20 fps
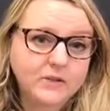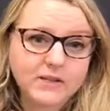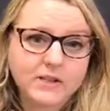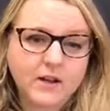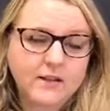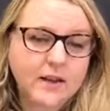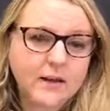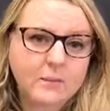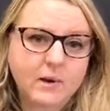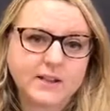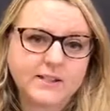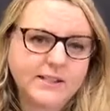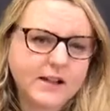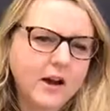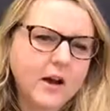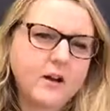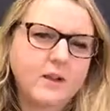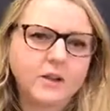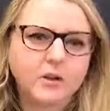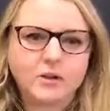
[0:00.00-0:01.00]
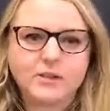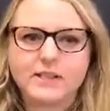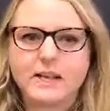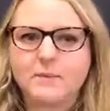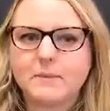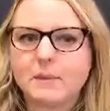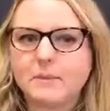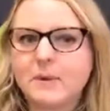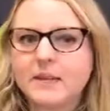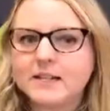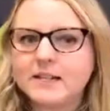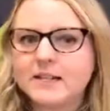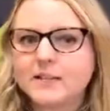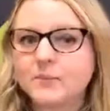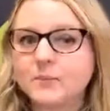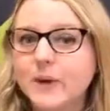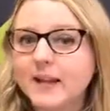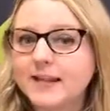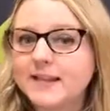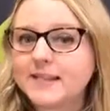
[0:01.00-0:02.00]
So they might say, only contact me Monday
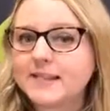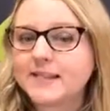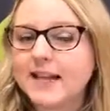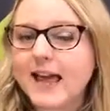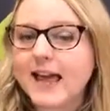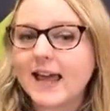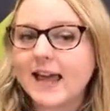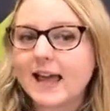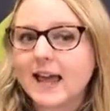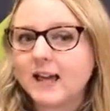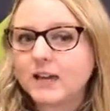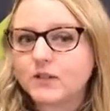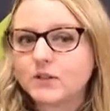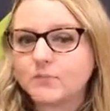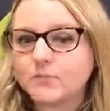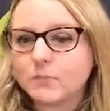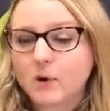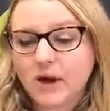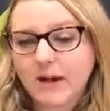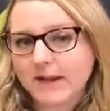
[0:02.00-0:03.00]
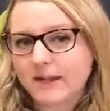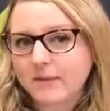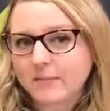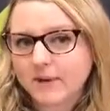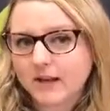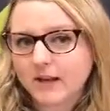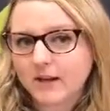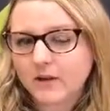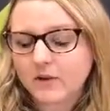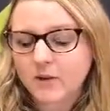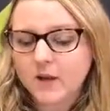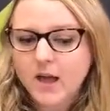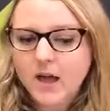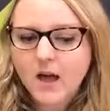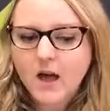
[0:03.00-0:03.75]
to Wednesday and by email.